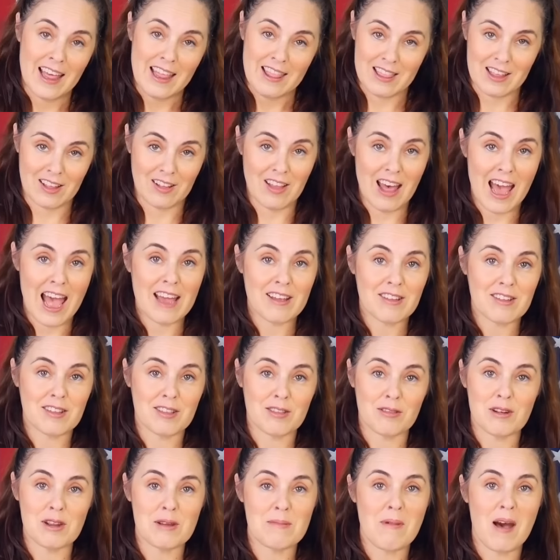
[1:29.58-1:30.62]
The last
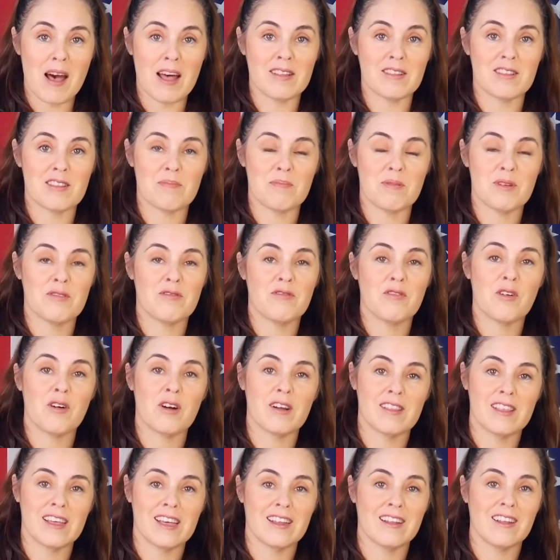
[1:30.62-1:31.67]
three months before
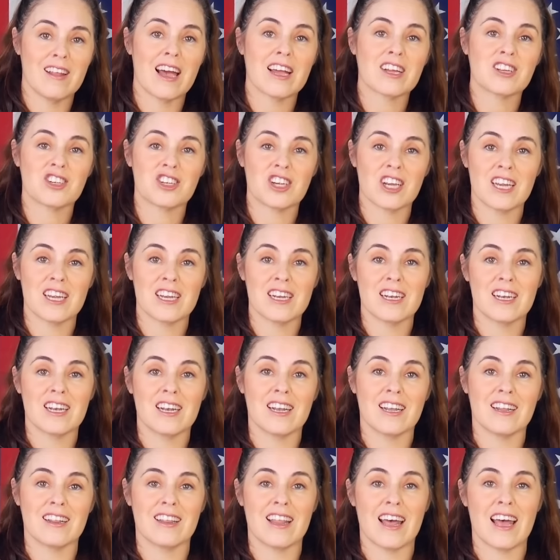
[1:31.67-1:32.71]
the election
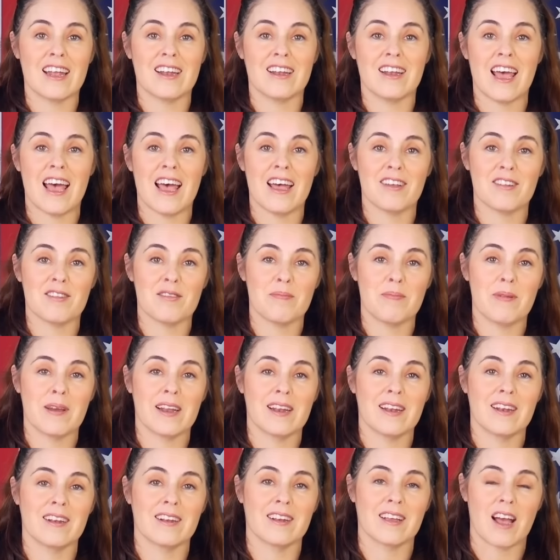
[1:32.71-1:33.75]
that has
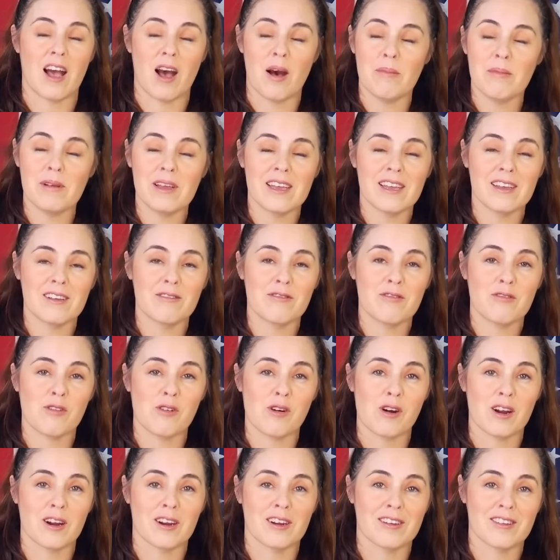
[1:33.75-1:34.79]
been coming
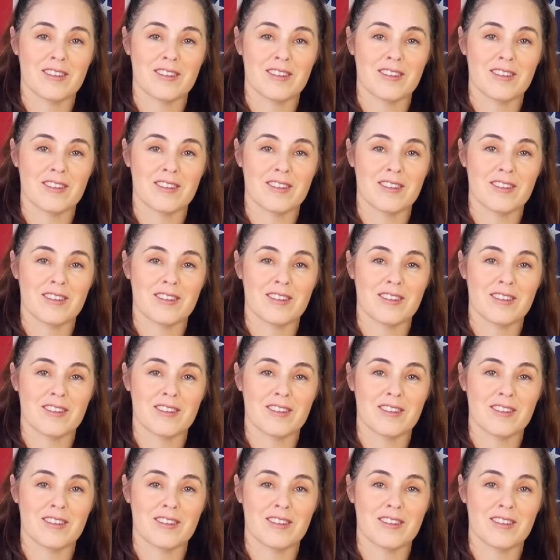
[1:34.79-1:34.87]
for